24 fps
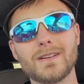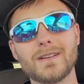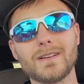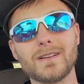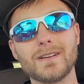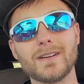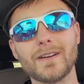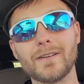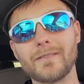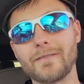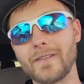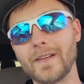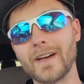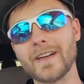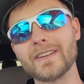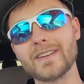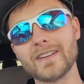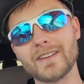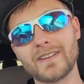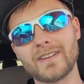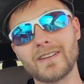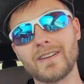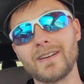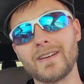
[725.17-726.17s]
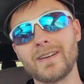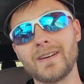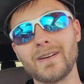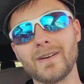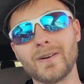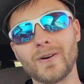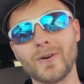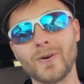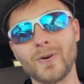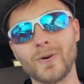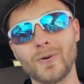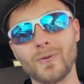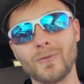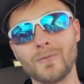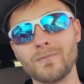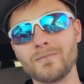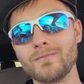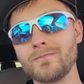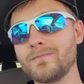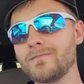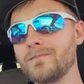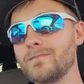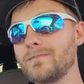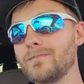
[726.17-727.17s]
if that doesn't hit home,
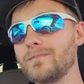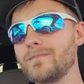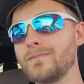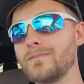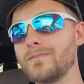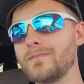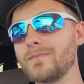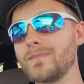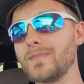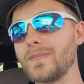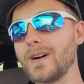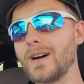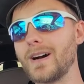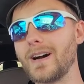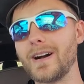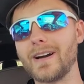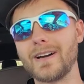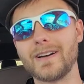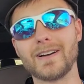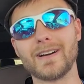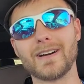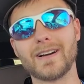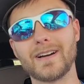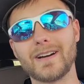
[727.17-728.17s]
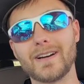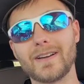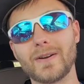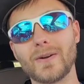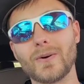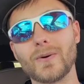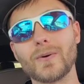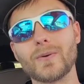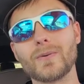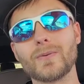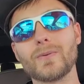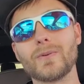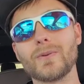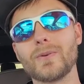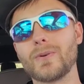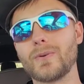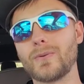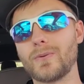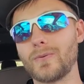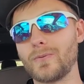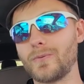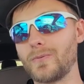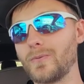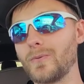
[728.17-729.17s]
I don't
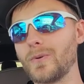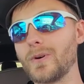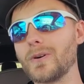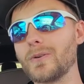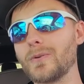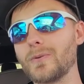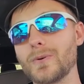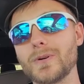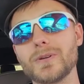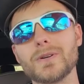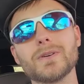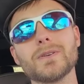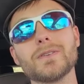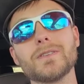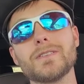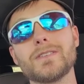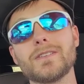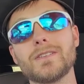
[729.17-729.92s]
know what will.